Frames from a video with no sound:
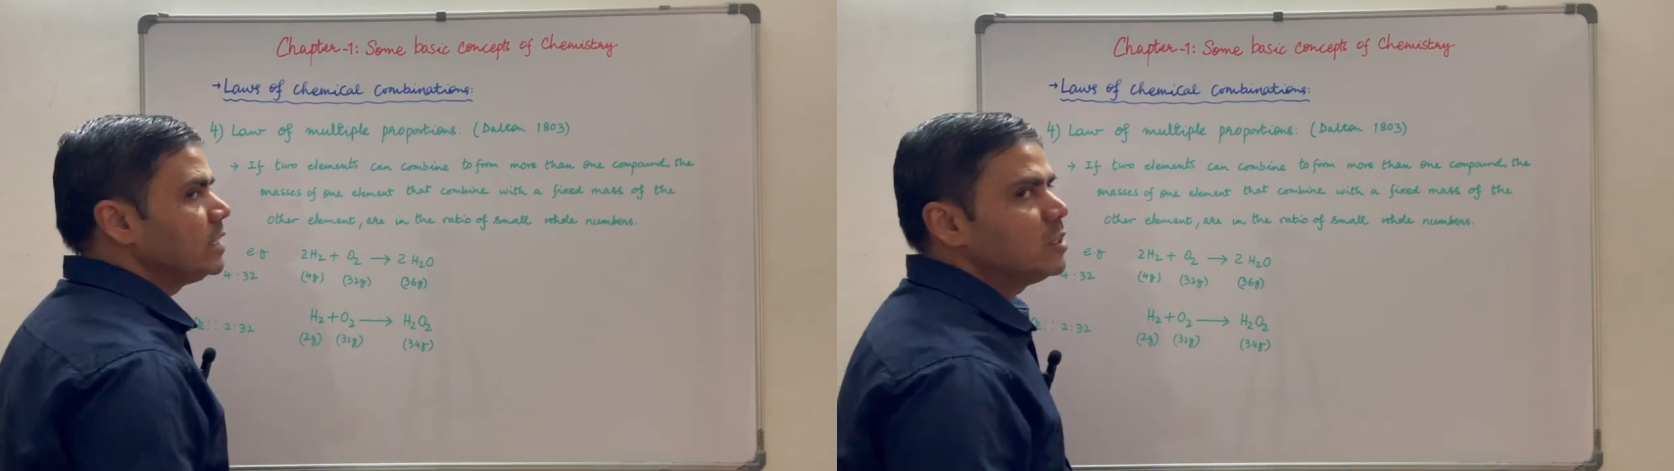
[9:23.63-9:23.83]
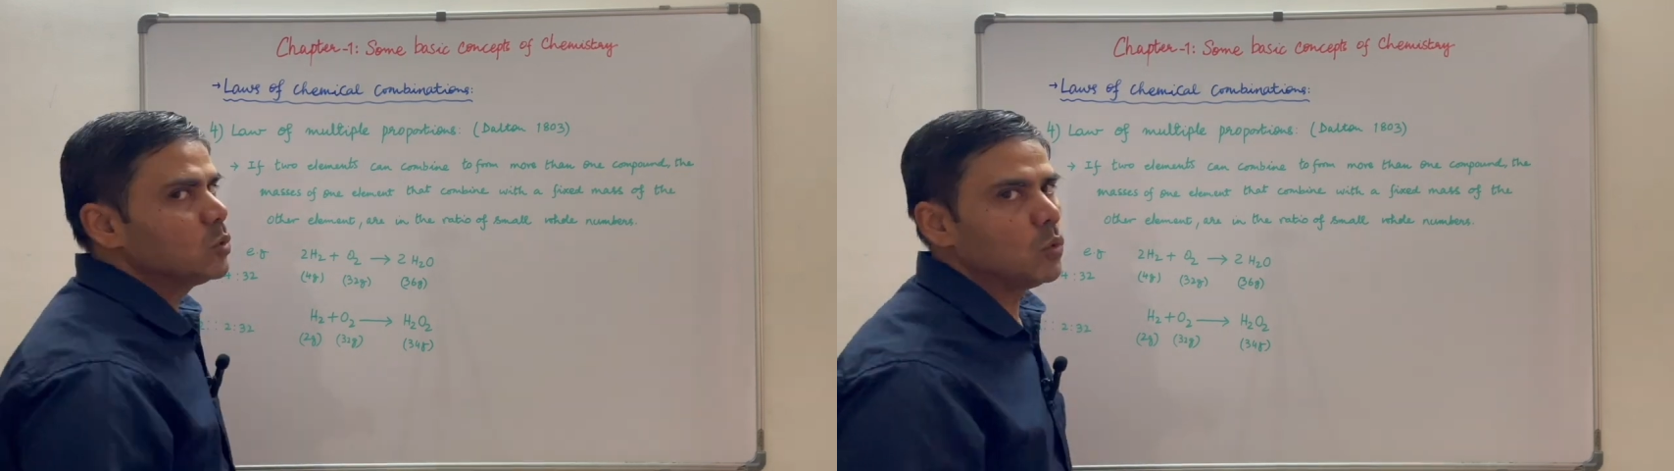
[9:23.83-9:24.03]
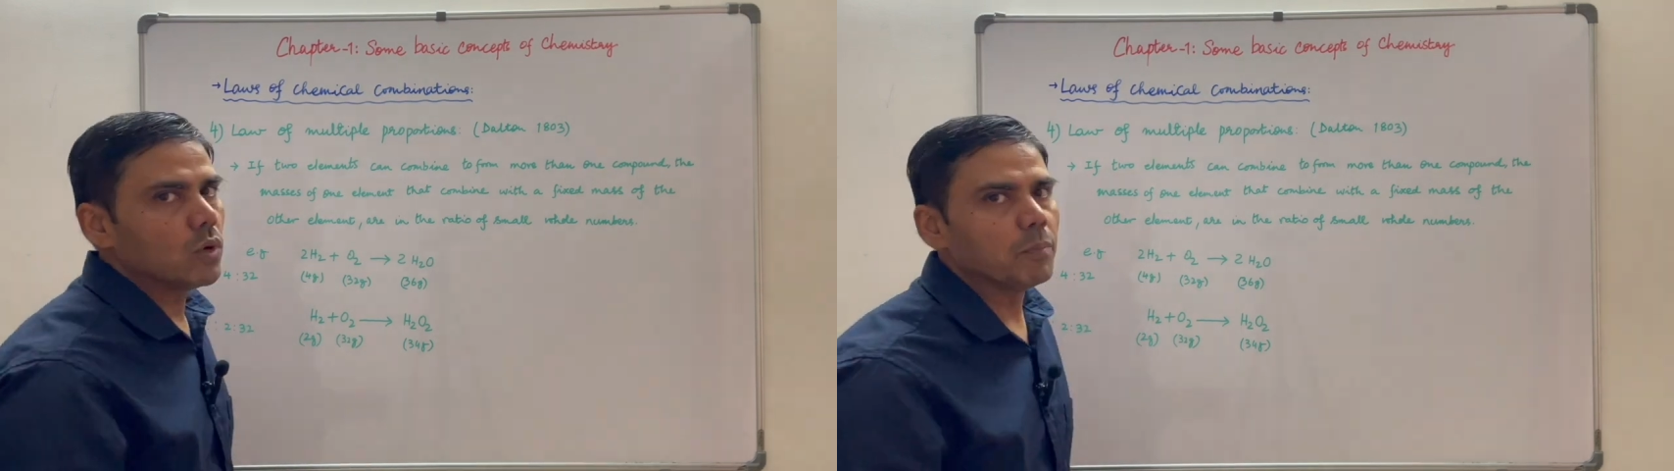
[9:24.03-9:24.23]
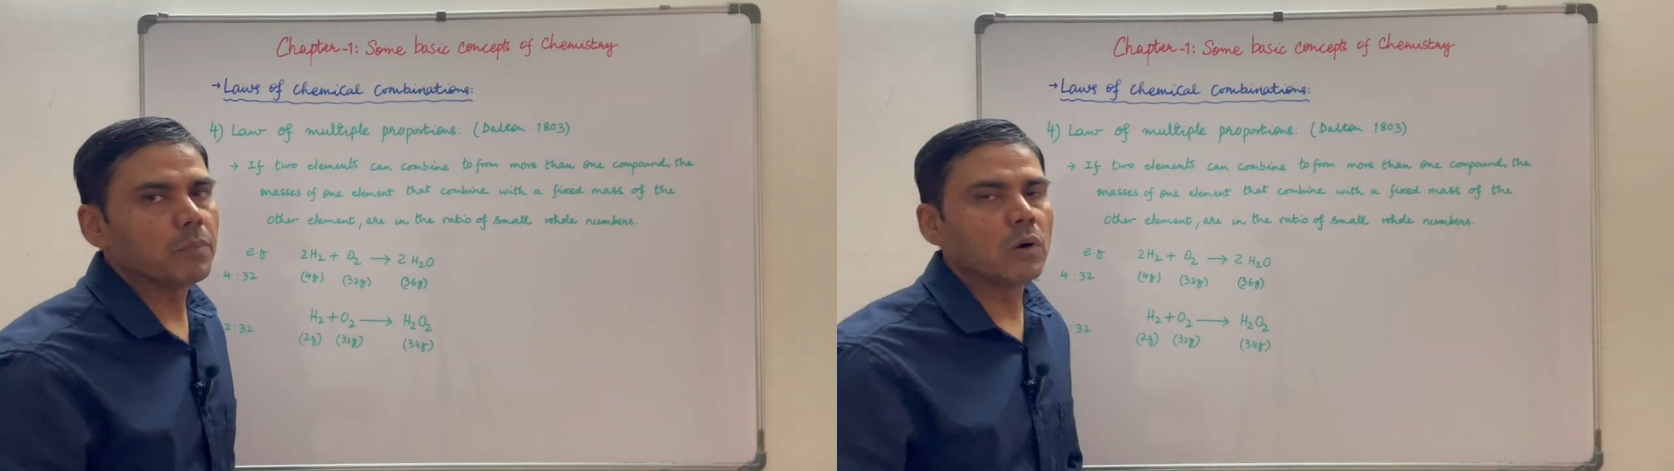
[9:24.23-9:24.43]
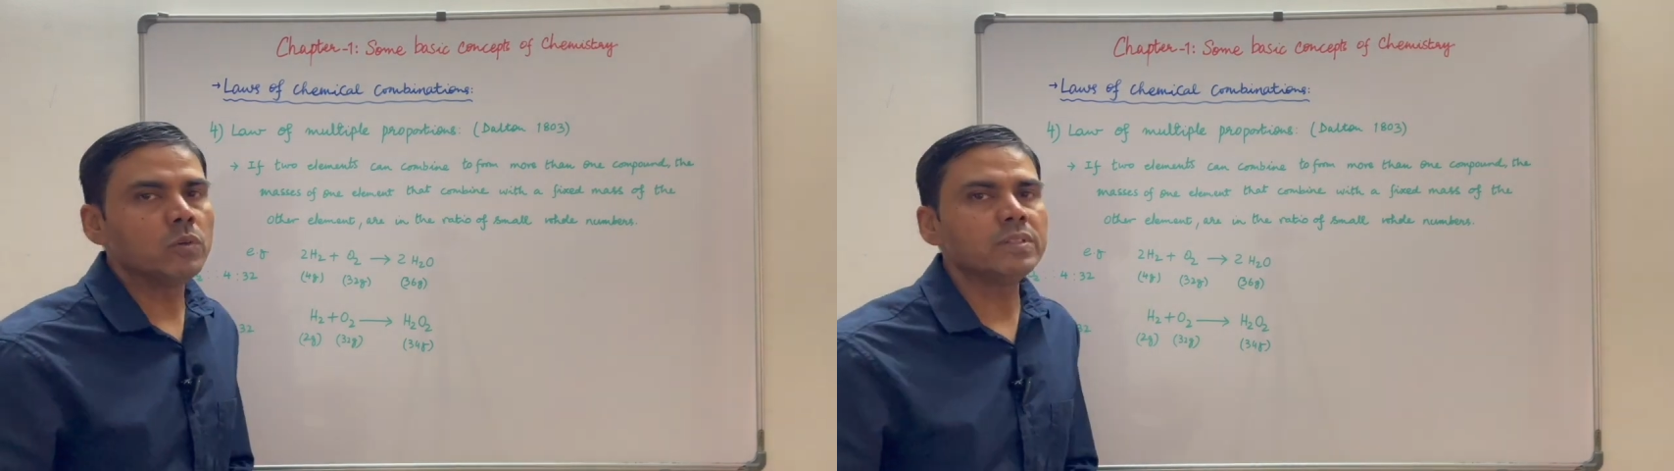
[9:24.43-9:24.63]
in two
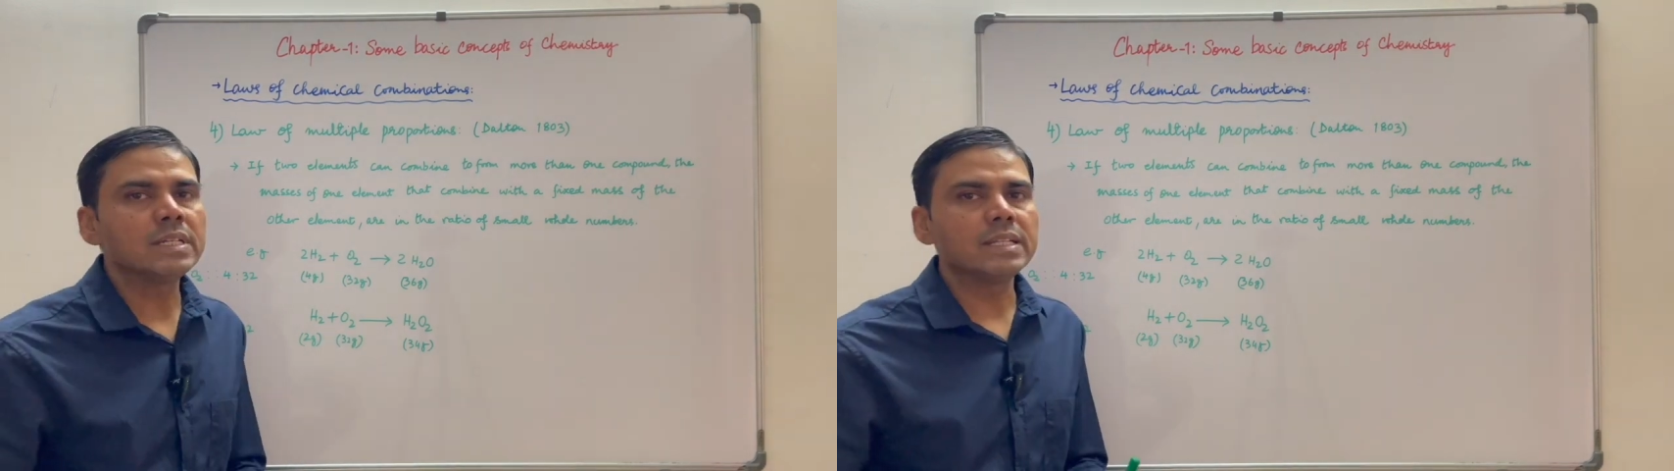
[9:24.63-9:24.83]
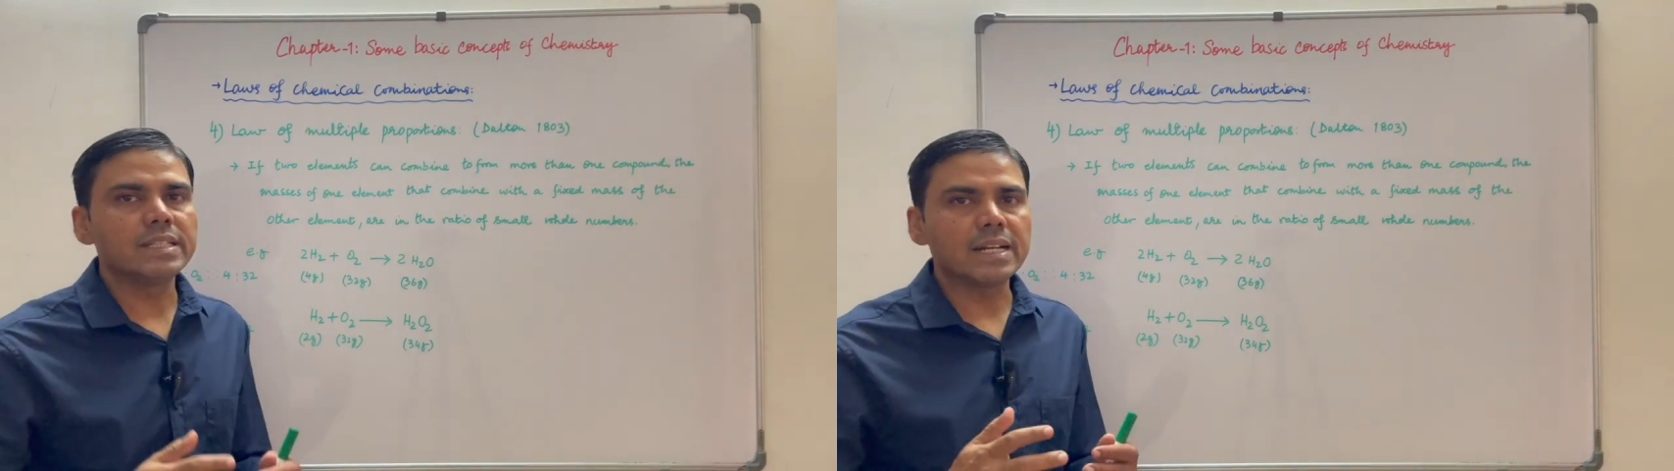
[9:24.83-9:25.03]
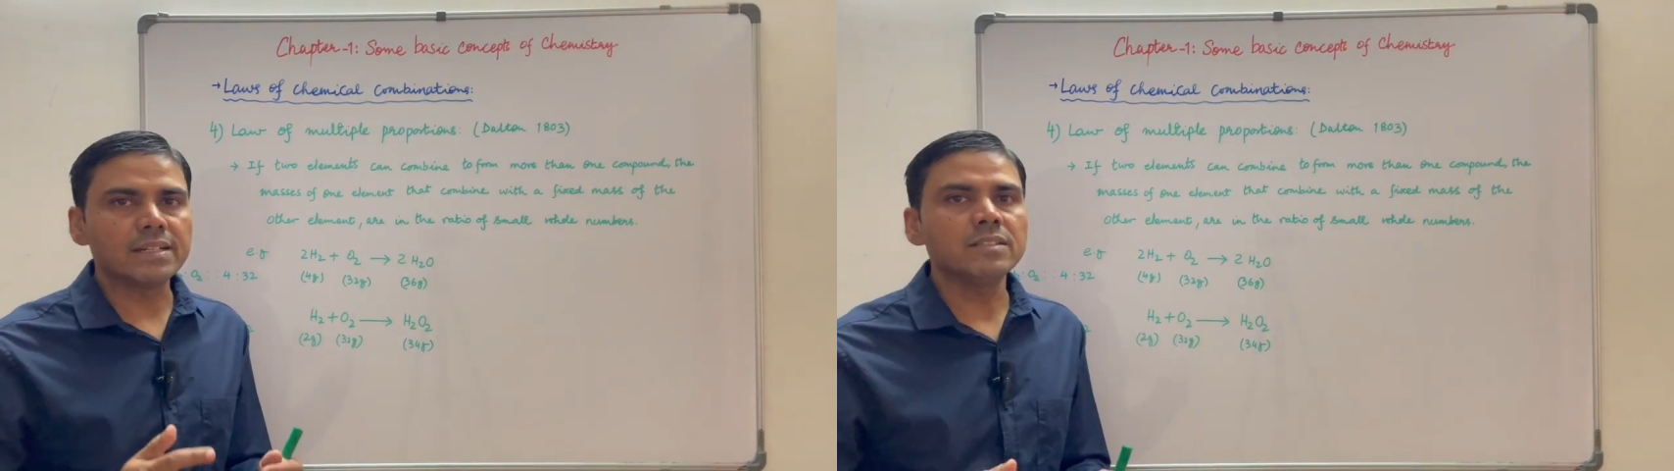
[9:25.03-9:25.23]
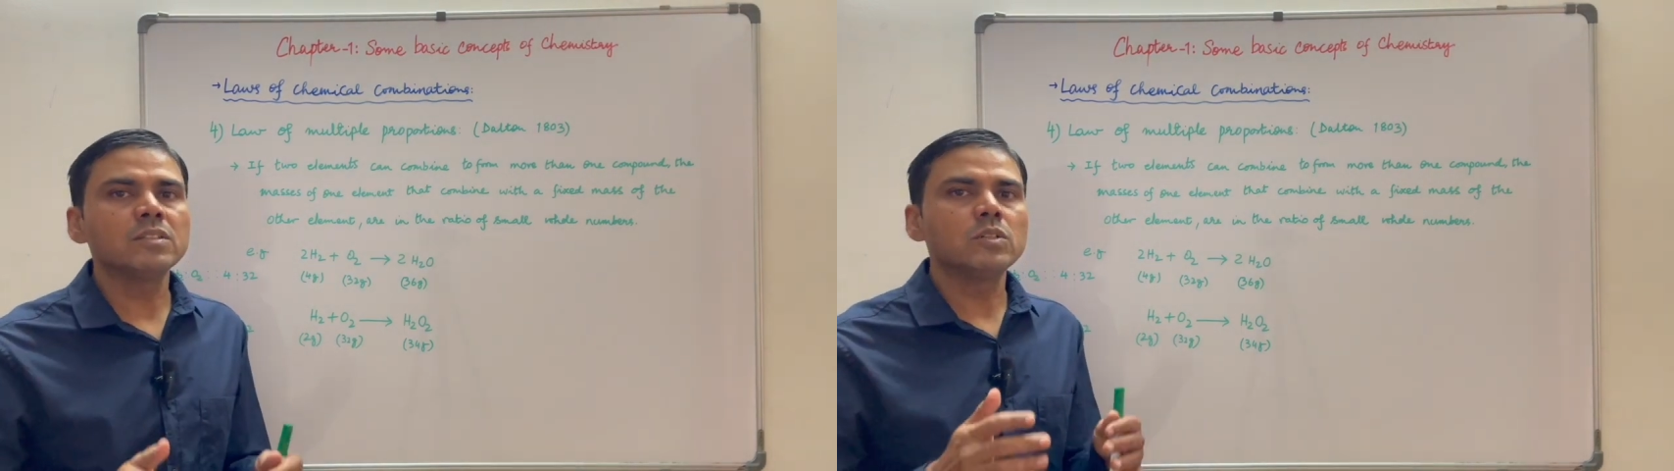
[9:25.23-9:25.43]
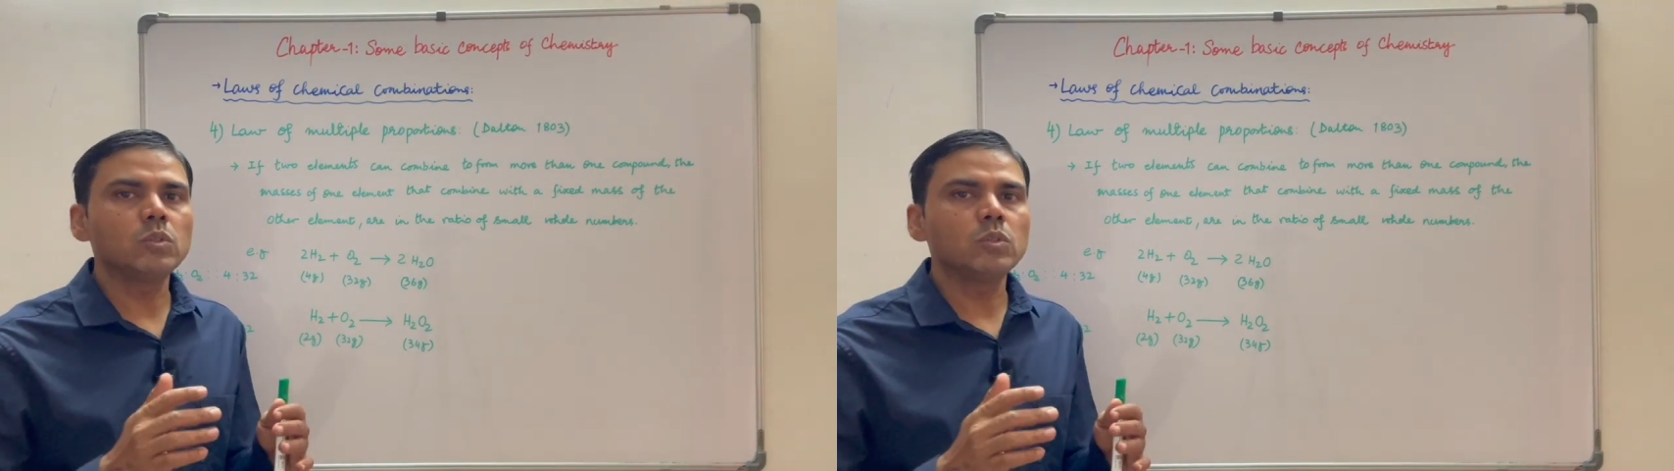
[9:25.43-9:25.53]
compounds, that is